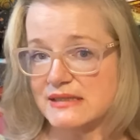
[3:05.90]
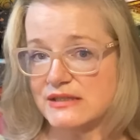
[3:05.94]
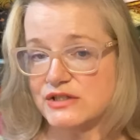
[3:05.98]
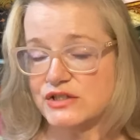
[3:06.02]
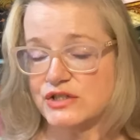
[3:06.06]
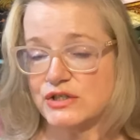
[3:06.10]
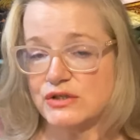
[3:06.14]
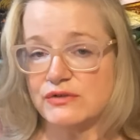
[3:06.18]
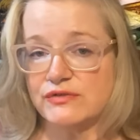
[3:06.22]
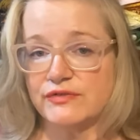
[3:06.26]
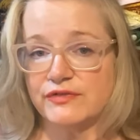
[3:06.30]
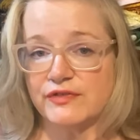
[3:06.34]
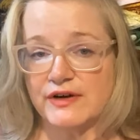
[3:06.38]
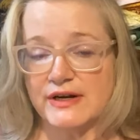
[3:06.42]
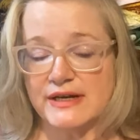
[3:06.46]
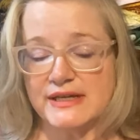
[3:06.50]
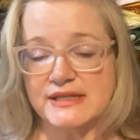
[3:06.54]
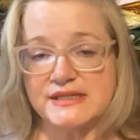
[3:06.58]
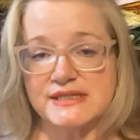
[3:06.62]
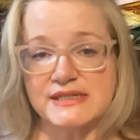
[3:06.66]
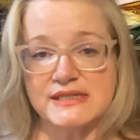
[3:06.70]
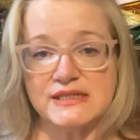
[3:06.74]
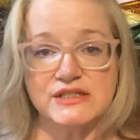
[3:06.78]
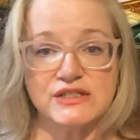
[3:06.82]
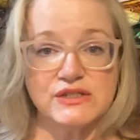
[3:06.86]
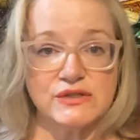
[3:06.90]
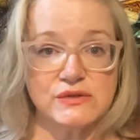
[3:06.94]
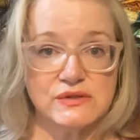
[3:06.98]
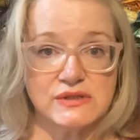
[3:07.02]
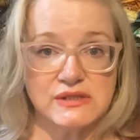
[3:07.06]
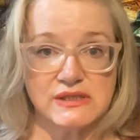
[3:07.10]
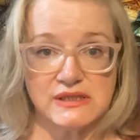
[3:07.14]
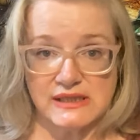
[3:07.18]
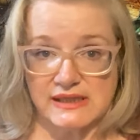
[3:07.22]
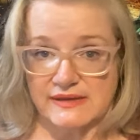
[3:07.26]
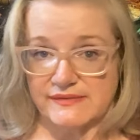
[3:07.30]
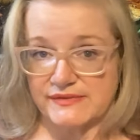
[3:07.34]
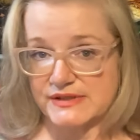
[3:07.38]
2 fronts, and 2
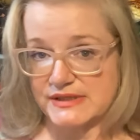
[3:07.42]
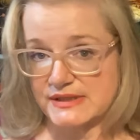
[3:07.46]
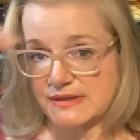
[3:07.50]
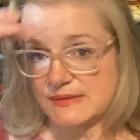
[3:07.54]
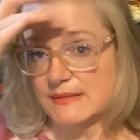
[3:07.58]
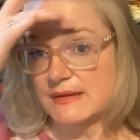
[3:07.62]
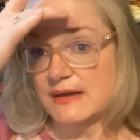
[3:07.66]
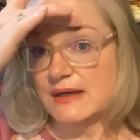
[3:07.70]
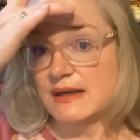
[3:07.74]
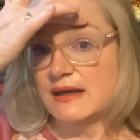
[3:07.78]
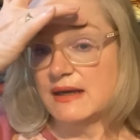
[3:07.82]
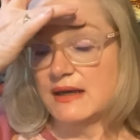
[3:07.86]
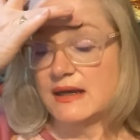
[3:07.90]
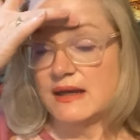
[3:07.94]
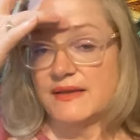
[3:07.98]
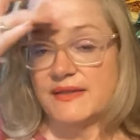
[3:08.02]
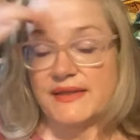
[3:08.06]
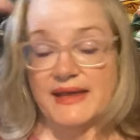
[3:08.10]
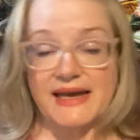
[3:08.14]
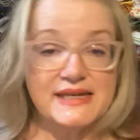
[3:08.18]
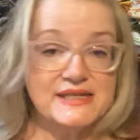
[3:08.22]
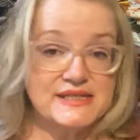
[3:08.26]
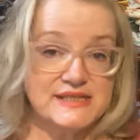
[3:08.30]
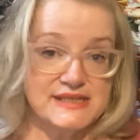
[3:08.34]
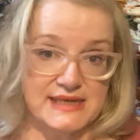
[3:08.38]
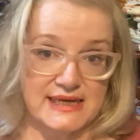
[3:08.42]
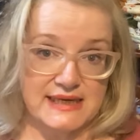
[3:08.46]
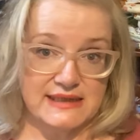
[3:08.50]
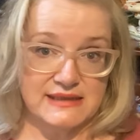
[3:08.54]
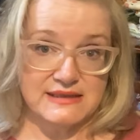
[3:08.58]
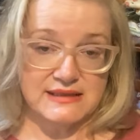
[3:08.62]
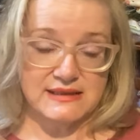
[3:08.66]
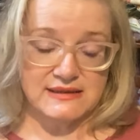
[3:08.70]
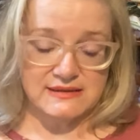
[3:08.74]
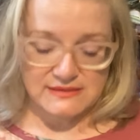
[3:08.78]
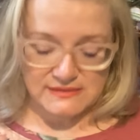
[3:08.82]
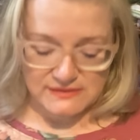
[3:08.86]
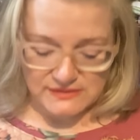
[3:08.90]
sleeves. That's
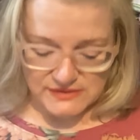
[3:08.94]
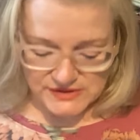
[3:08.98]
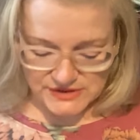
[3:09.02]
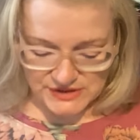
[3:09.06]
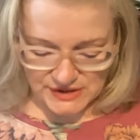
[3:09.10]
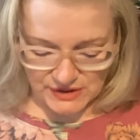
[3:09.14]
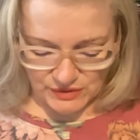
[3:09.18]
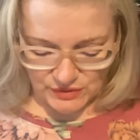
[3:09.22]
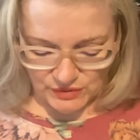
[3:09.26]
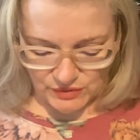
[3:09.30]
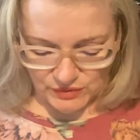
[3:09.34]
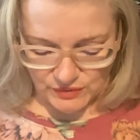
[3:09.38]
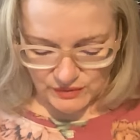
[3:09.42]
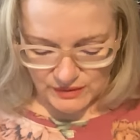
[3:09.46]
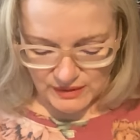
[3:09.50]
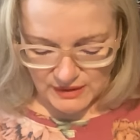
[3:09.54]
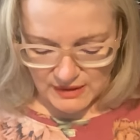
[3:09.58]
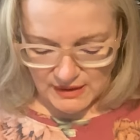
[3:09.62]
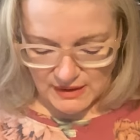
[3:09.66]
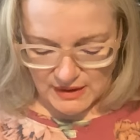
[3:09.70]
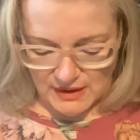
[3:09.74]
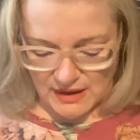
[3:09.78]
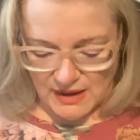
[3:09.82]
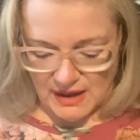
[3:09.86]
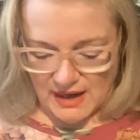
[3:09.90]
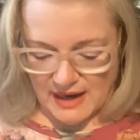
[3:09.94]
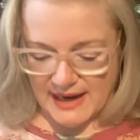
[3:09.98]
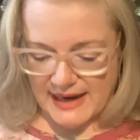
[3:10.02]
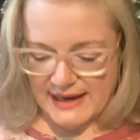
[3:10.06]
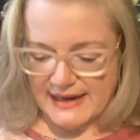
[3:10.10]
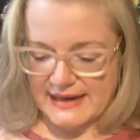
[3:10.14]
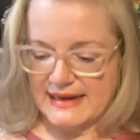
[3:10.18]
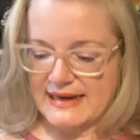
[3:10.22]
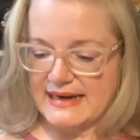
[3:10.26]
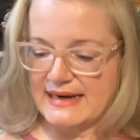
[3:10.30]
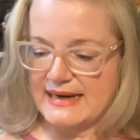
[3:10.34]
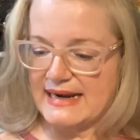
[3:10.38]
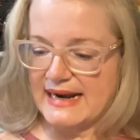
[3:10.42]
it. So
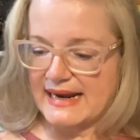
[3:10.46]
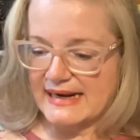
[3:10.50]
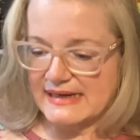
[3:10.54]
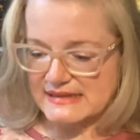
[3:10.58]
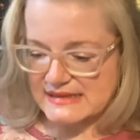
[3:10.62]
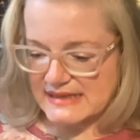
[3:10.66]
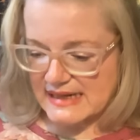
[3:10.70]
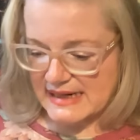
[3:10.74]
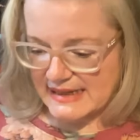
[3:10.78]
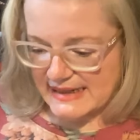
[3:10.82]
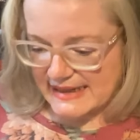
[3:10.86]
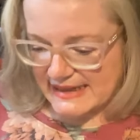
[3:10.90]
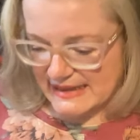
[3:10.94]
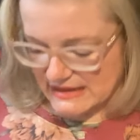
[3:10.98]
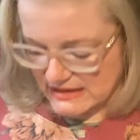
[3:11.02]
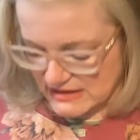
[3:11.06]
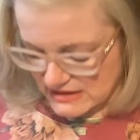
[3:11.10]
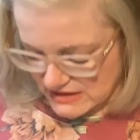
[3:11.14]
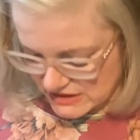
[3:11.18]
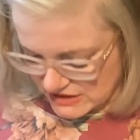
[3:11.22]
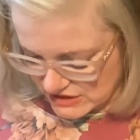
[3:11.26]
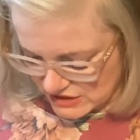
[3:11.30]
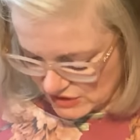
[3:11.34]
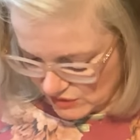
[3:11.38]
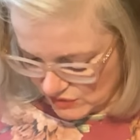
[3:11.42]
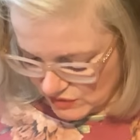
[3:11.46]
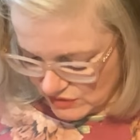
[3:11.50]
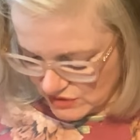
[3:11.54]
next I need to sew